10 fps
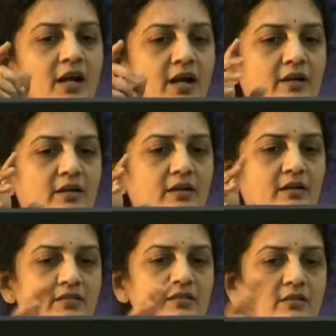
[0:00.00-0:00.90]
and
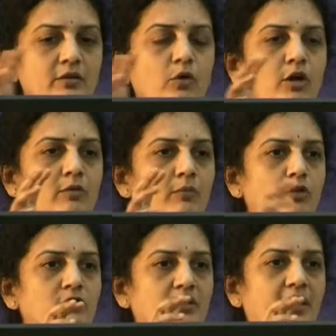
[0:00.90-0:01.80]
doesn't involve
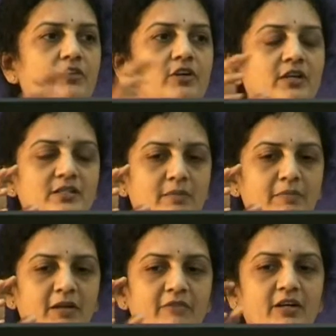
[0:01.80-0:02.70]
both the carotid and
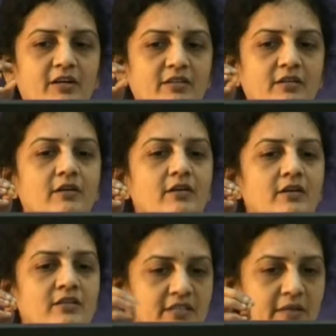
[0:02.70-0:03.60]
subclavian at the
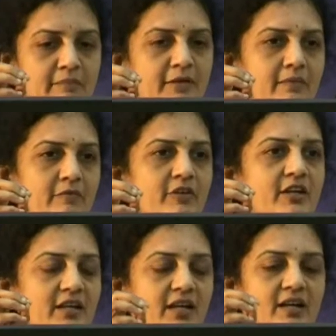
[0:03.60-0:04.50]
same time.
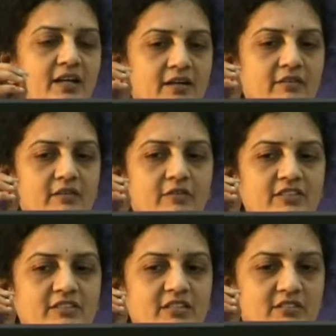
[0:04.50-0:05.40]
Very rarely
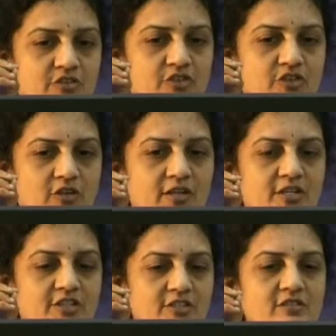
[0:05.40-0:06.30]
we see such
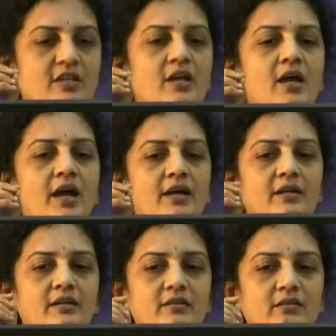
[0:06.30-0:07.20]
lesions.
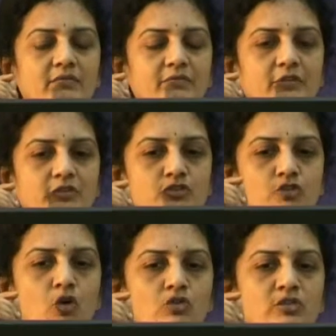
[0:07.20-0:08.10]
And the
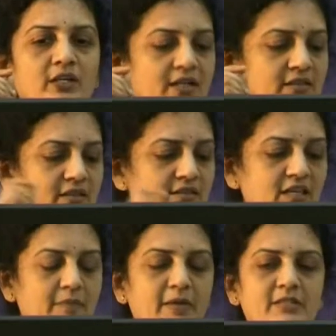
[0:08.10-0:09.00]
strokes and other
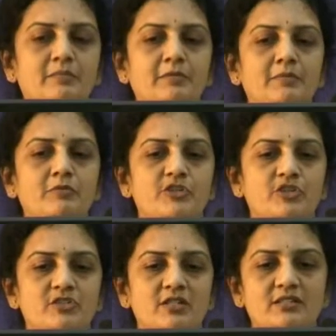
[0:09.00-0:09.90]
ischemic symptoms which
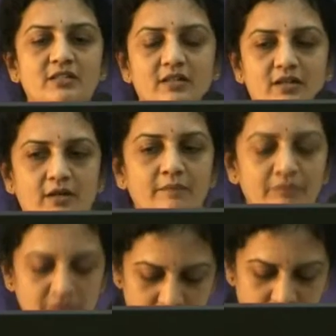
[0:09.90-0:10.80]
results in
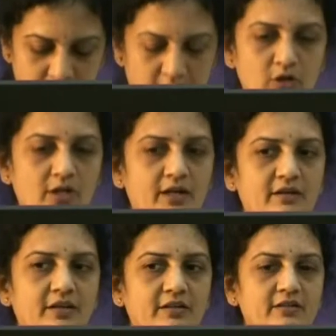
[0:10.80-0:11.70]
aorta
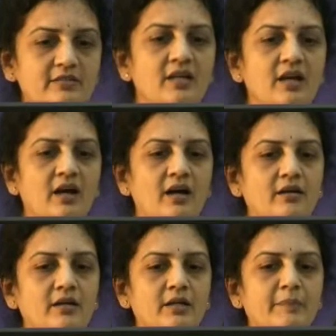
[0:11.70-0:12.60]
arteritis
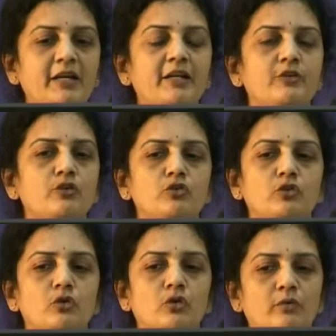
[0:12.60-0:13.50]
are typically due
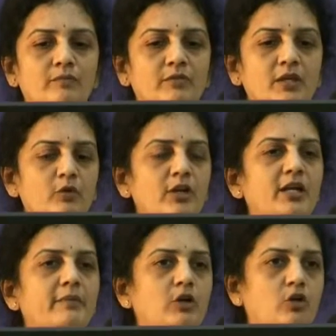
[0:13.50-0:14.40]
to
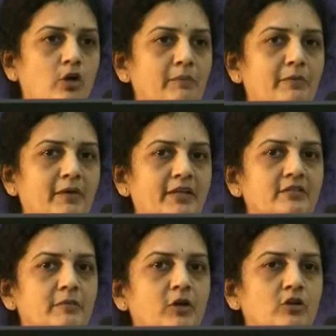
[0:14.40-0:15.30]
hemodynamic
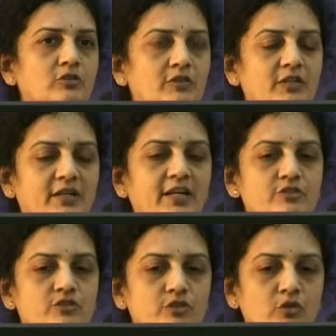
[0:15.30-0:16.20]
compromise because of the tight
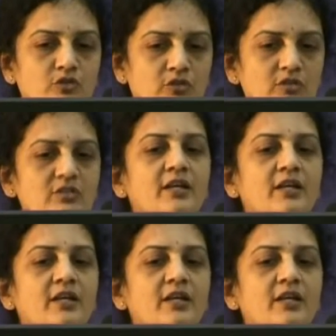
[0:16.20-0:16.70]
stenosis